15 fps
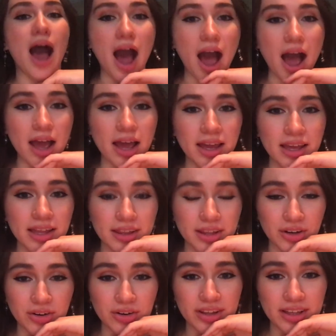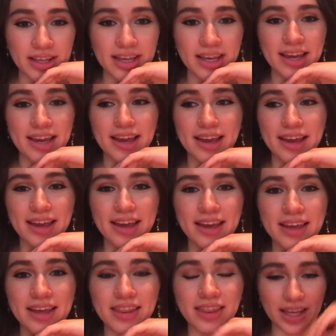I literally
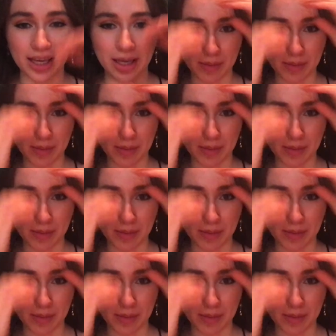like